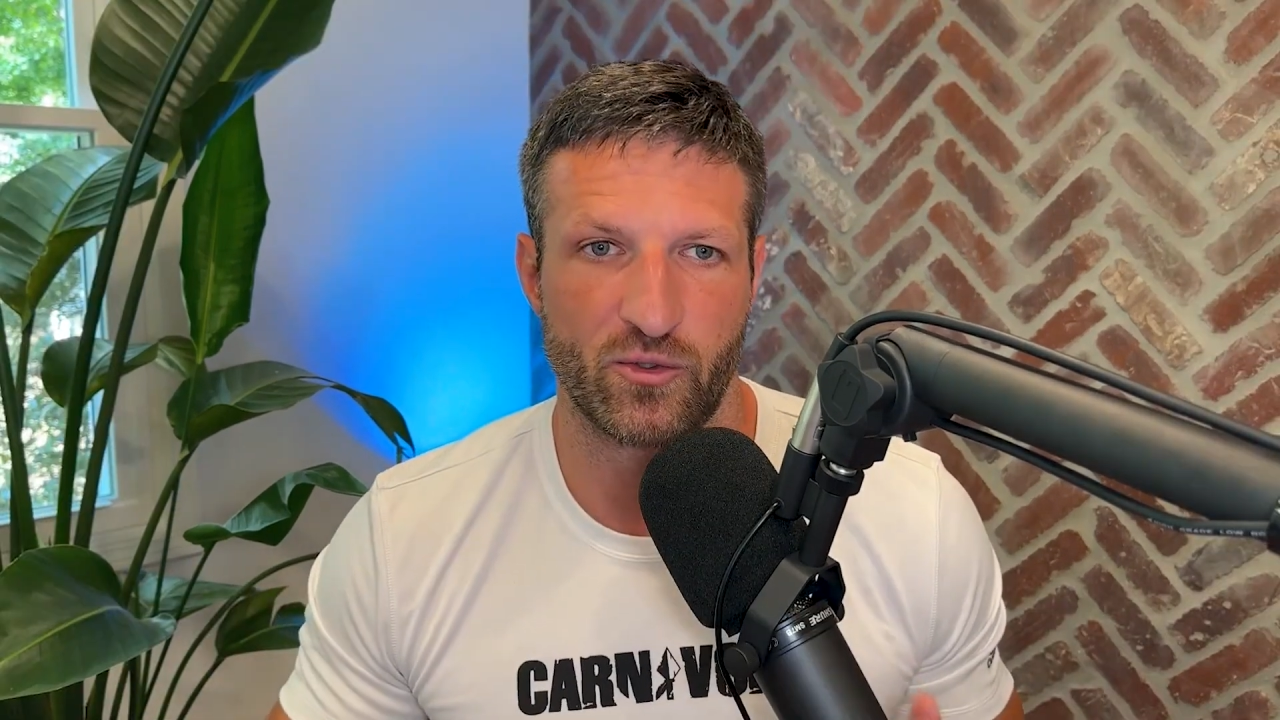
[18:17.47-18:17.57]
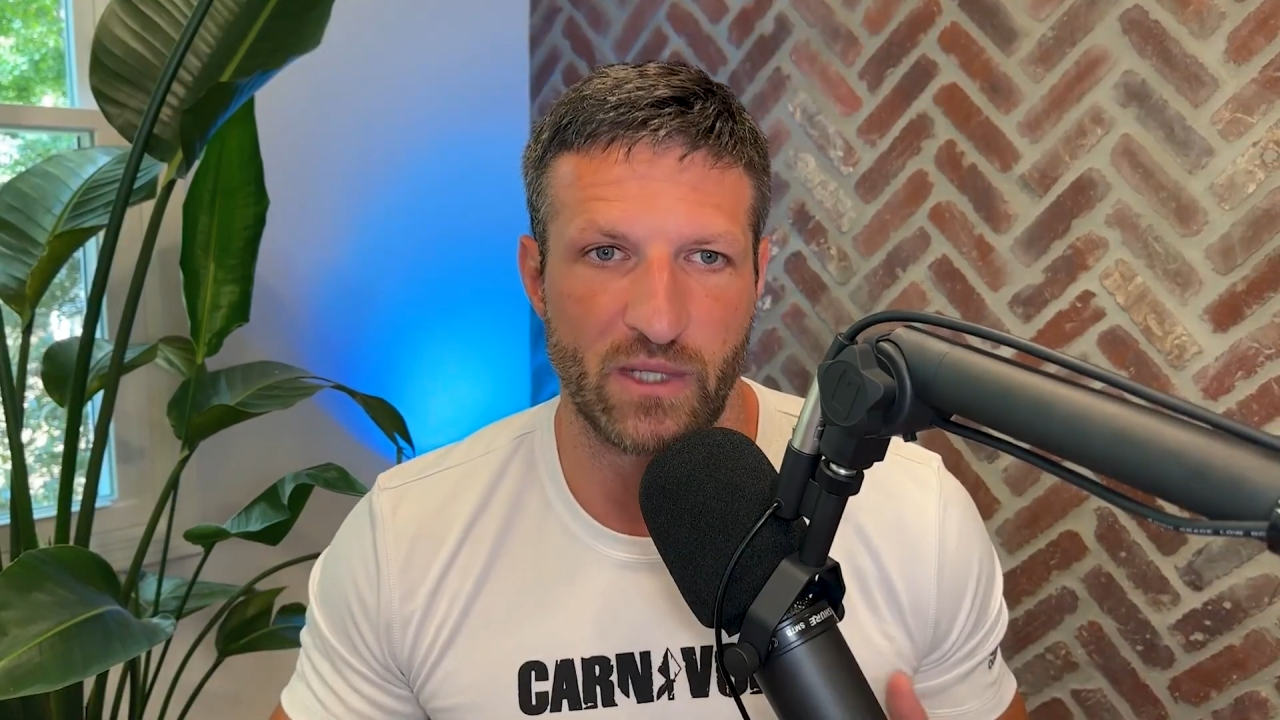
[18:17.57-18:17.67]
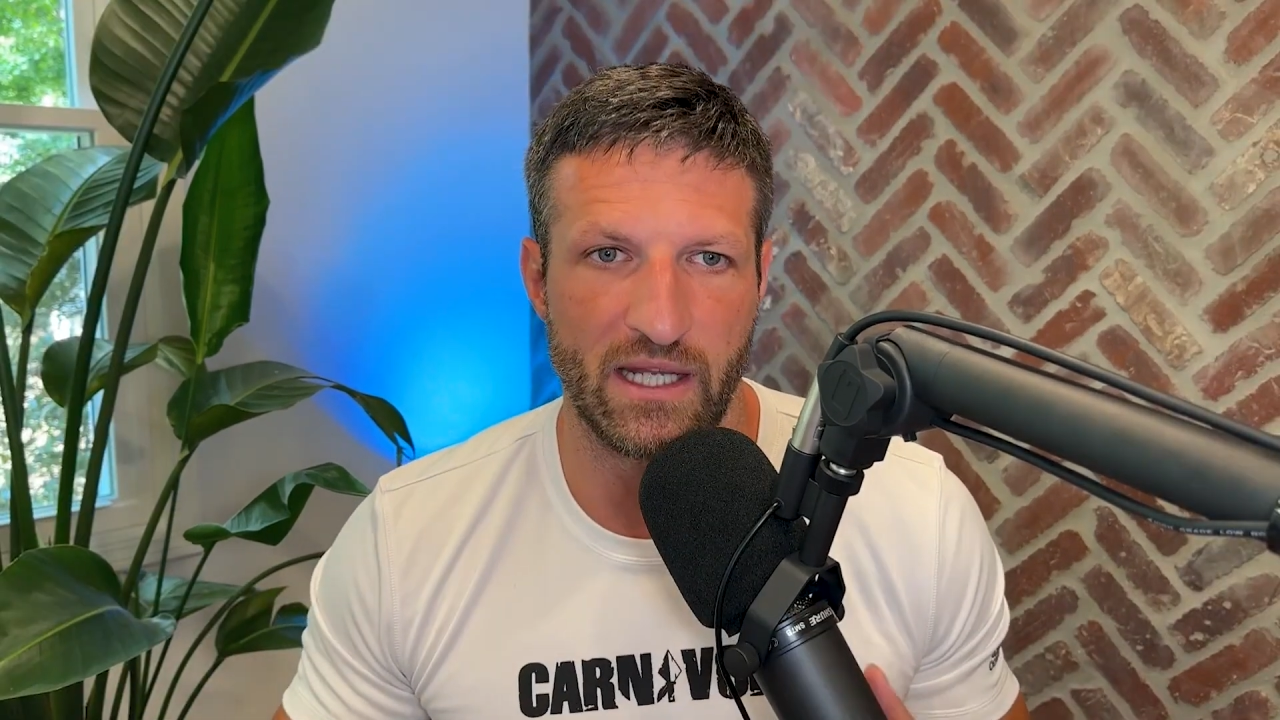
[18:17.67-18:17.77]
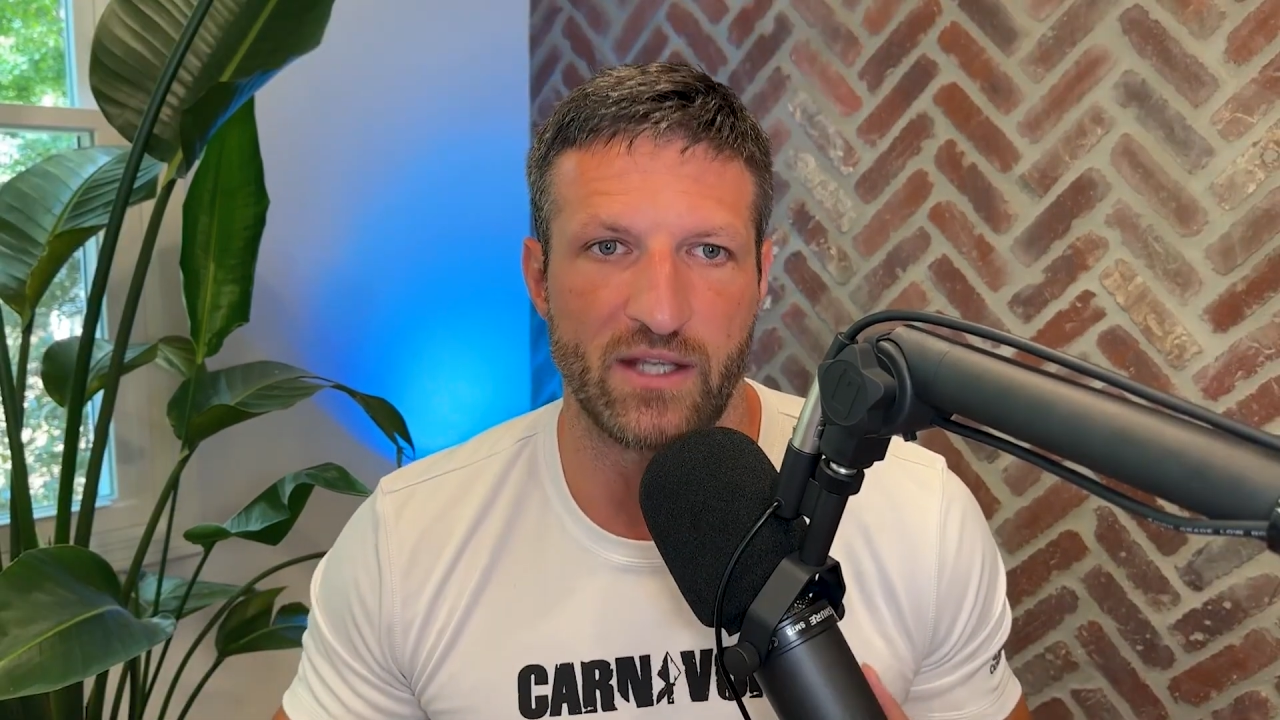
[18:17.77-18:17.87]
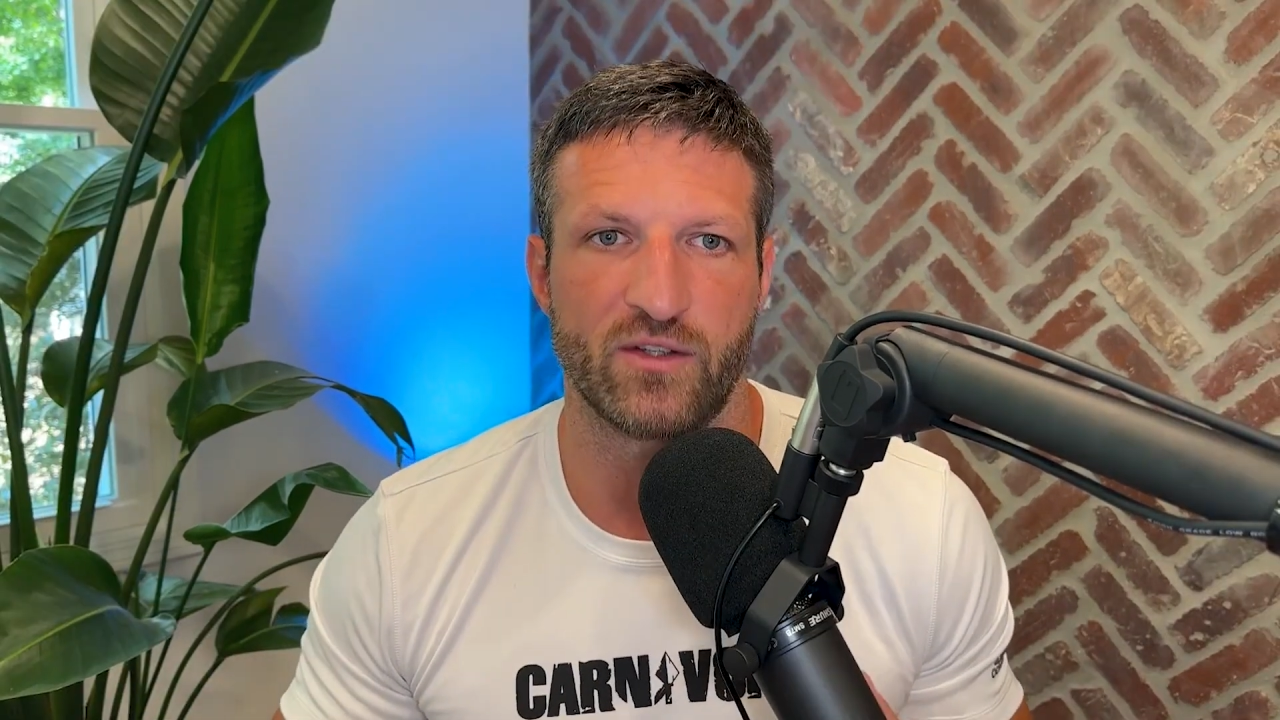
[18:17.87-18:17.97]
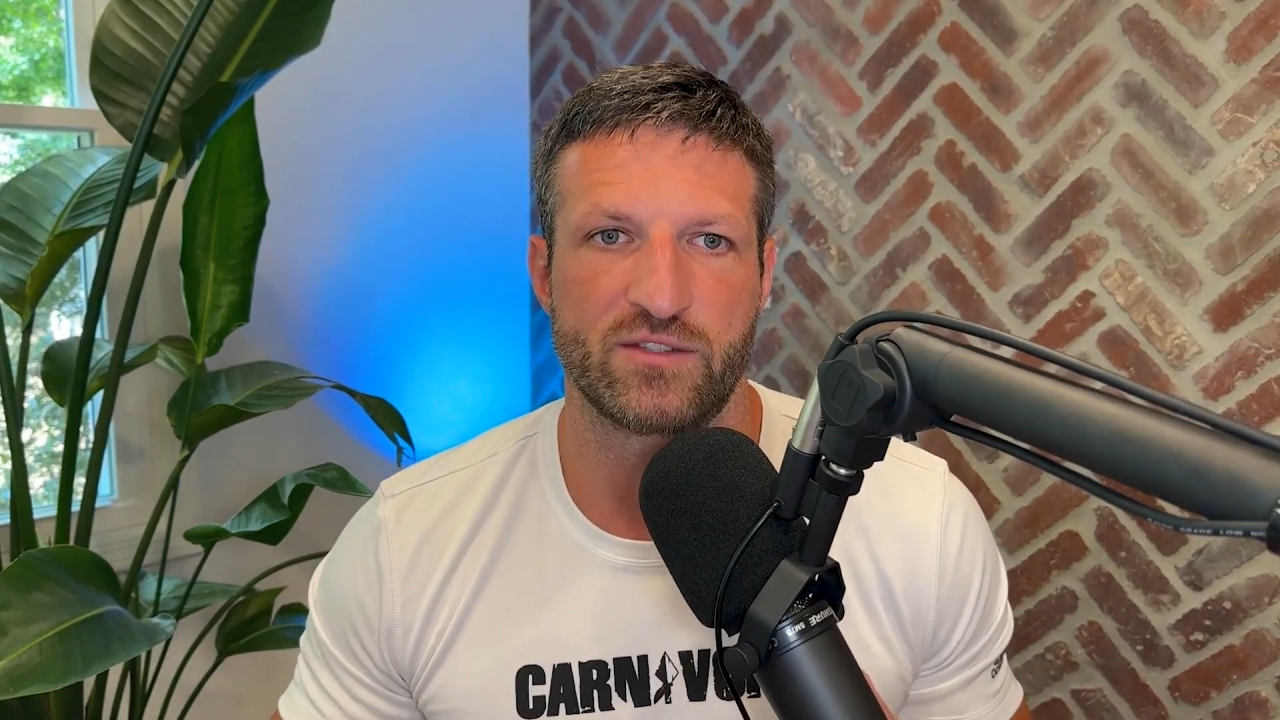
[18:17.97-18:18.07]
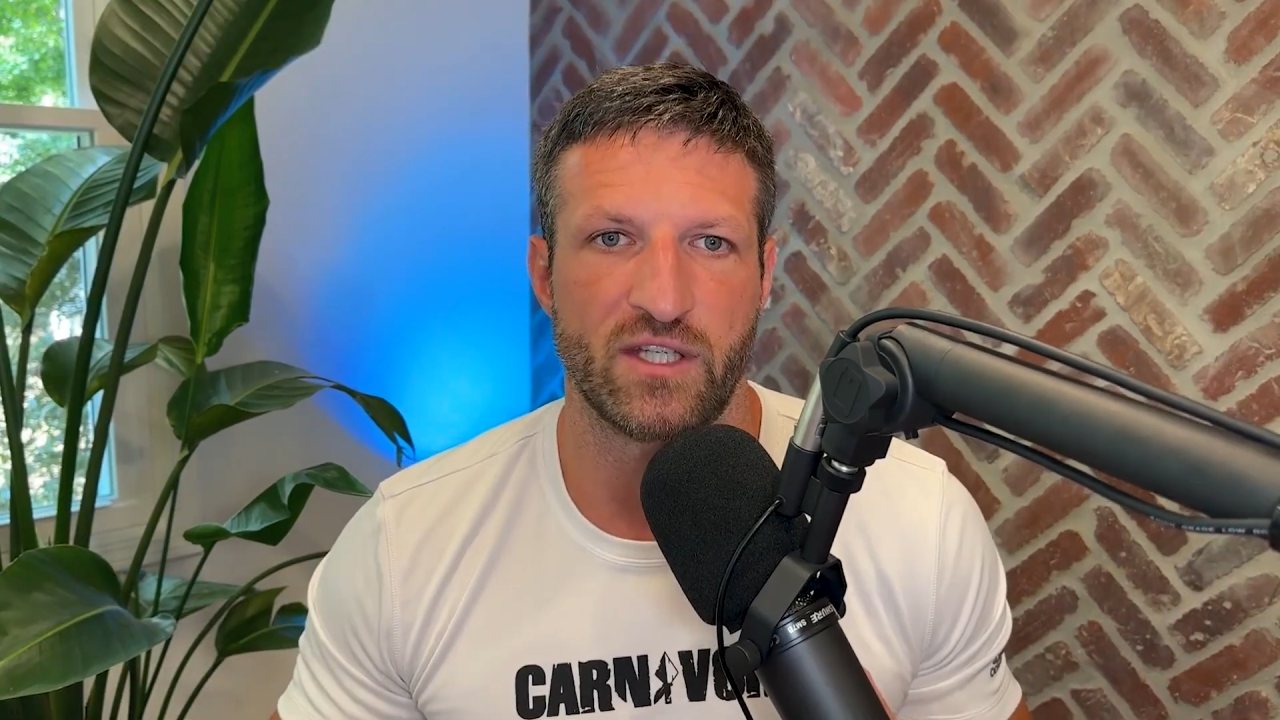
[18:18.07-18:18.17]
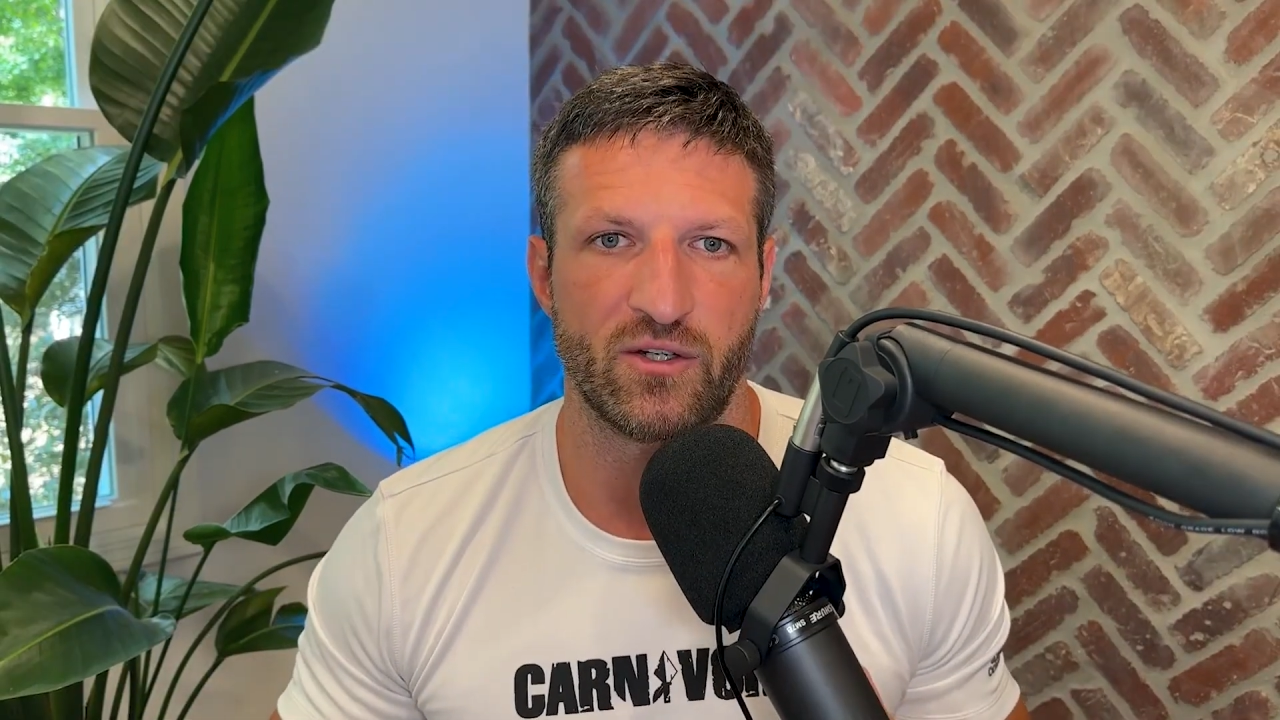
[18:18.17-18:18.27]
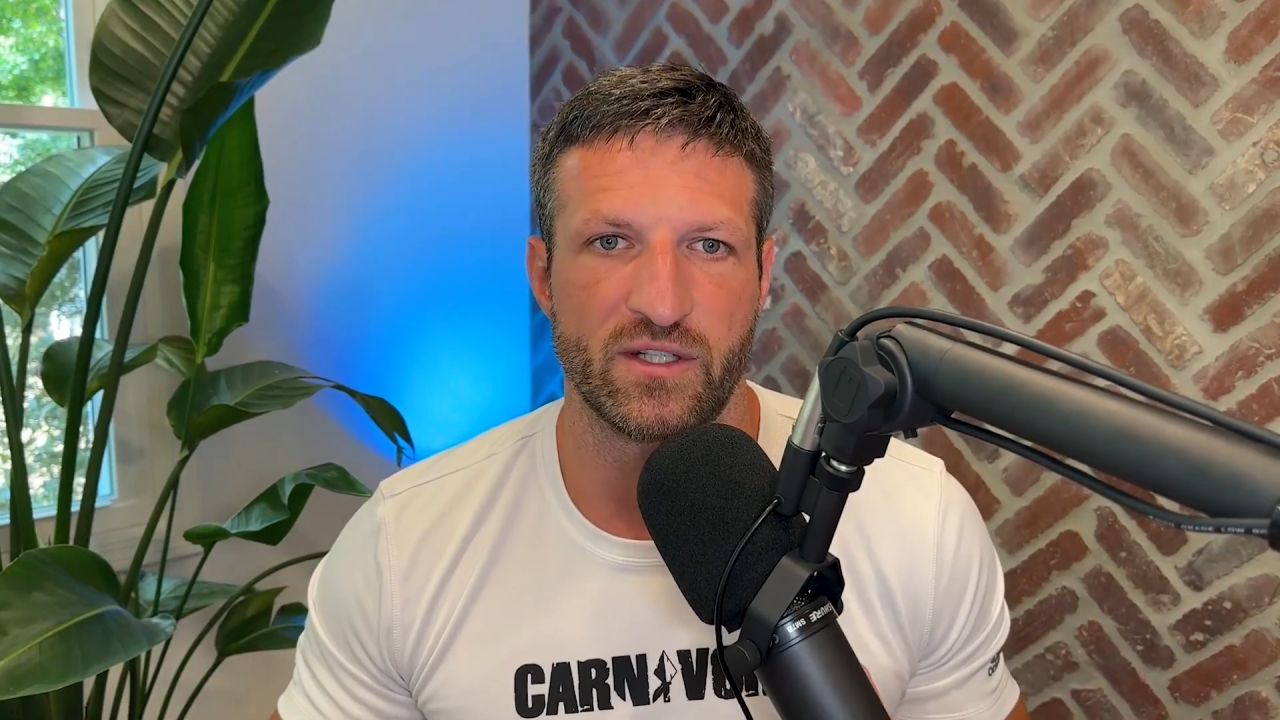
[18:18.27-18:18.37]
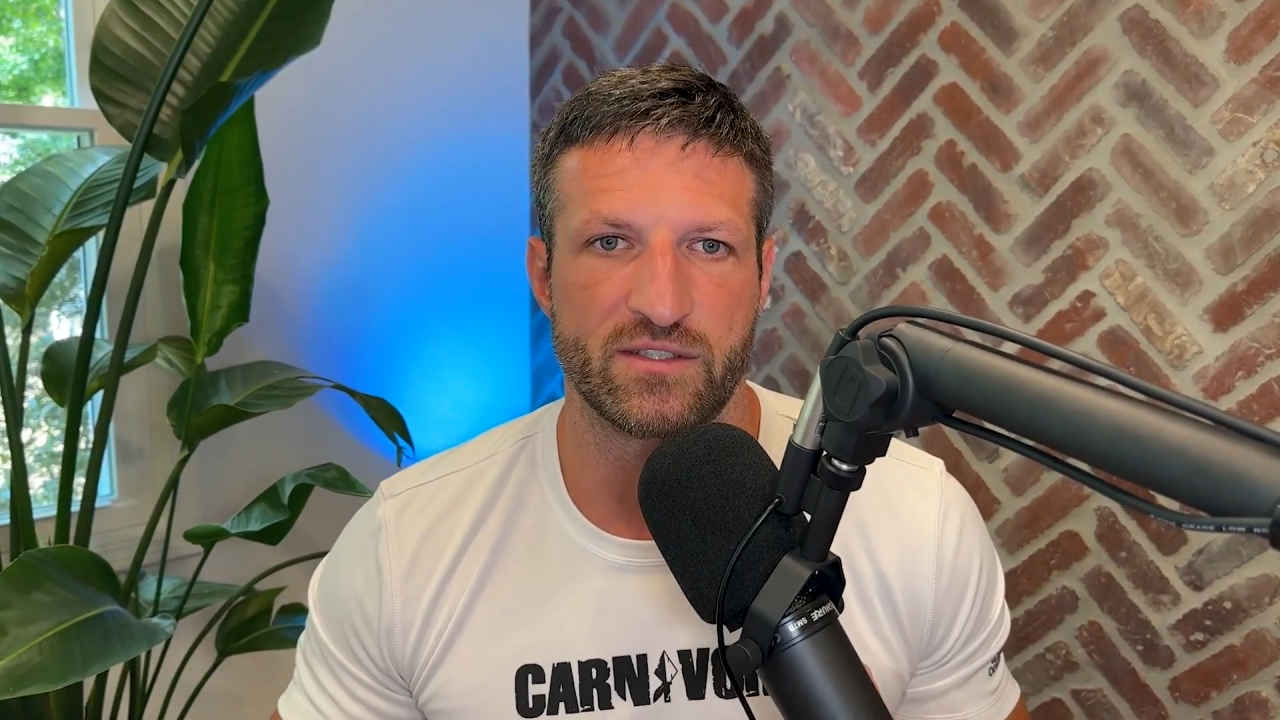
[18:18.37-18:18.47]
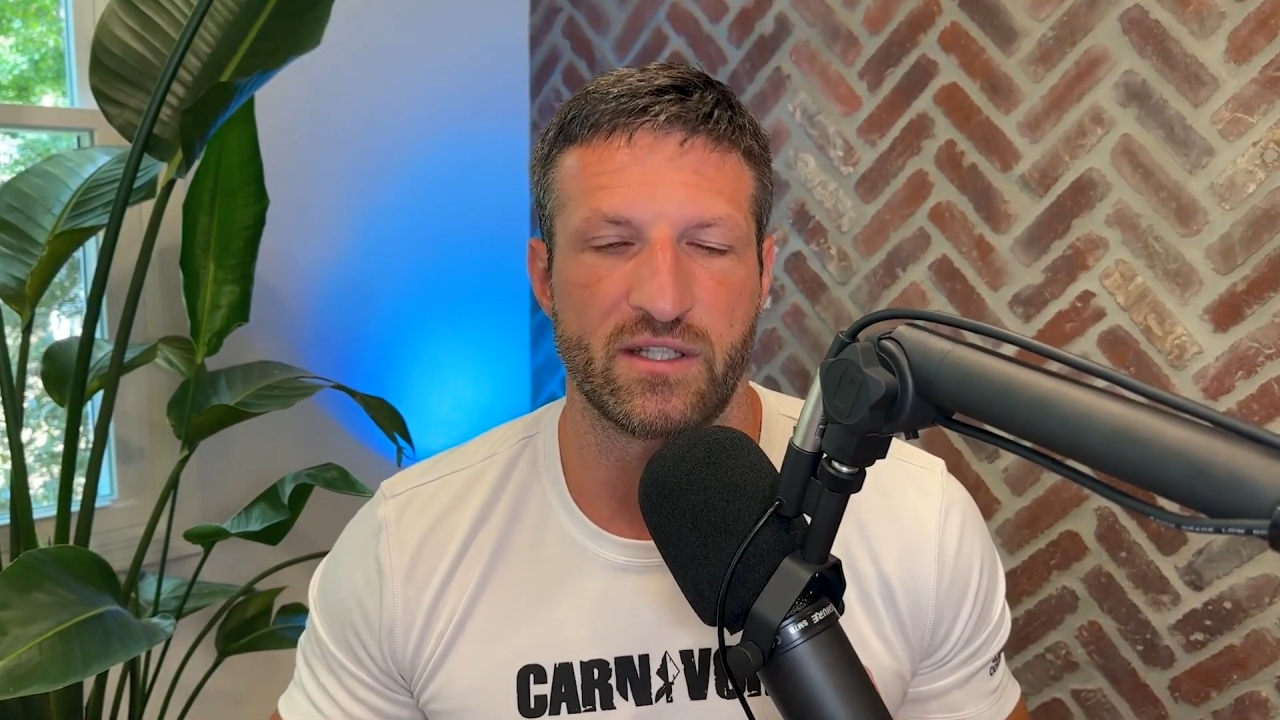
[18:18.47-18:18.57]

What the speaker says: really consider is,